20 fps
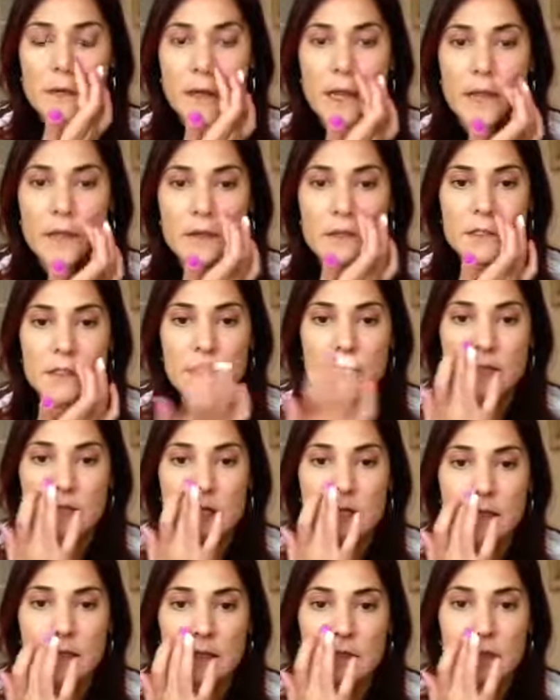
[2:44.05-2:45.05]
I usually
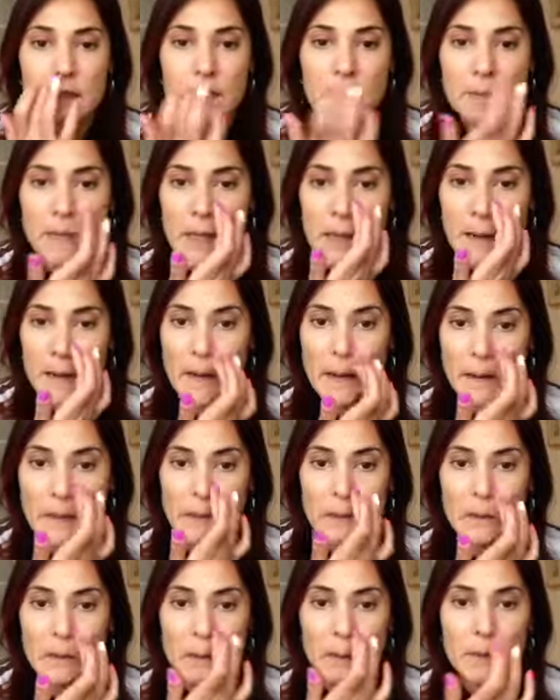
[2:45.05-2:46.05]
take a little bit on
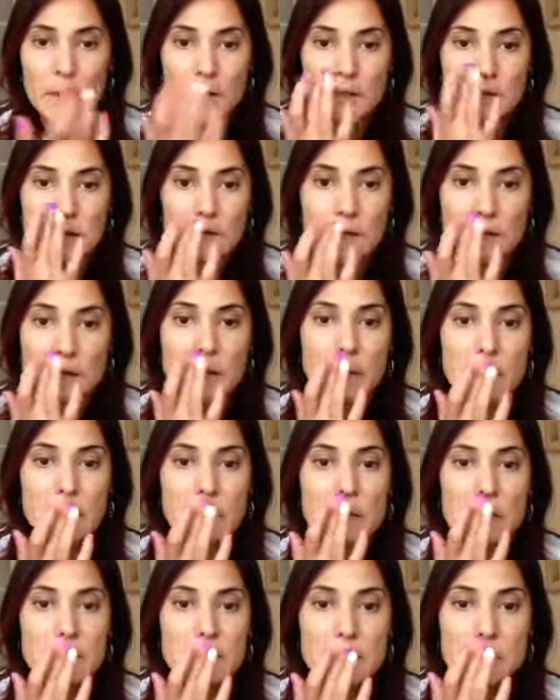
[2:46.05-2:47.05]
the corners of the
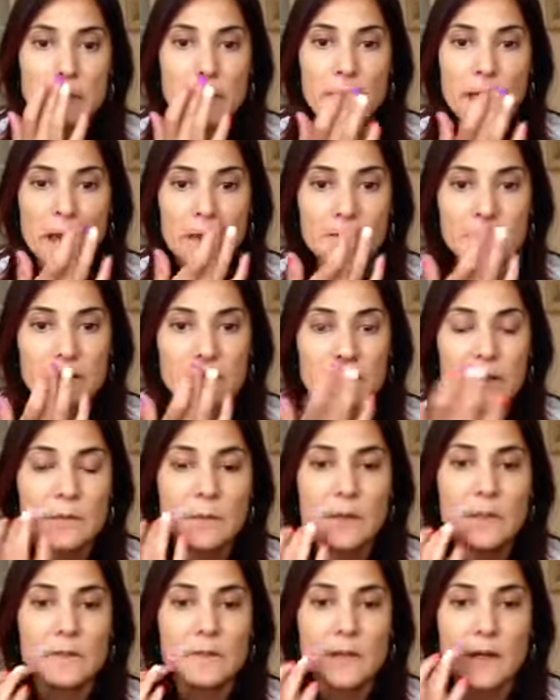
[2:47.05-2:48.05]
nose where I have a little
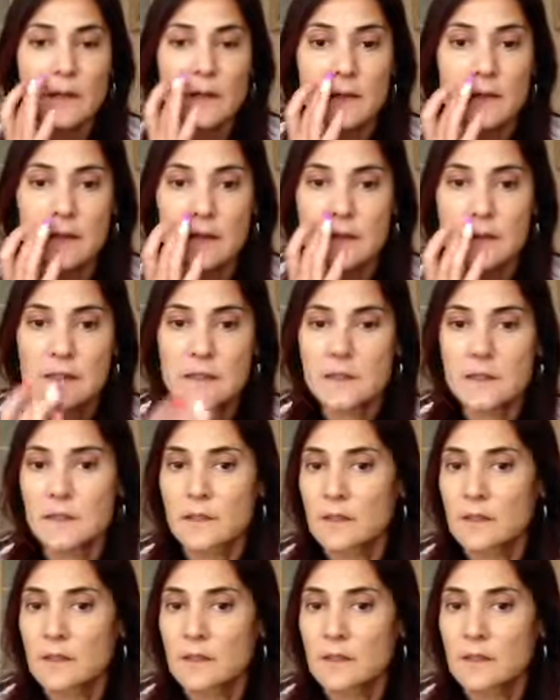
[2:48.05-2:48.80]
bit of redness,